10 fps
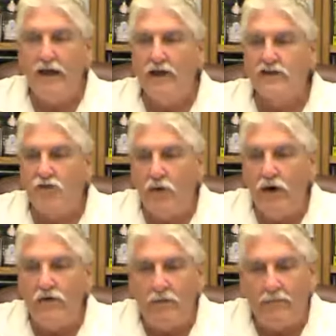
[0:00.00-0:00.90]
is
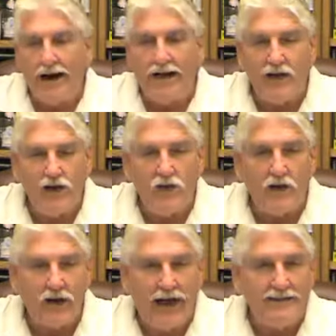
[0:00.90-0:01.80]
where the body
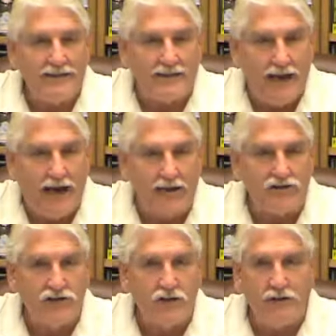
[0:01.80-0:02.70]
utilizes
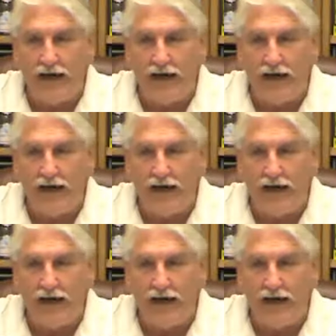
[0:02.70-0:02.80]
calcium,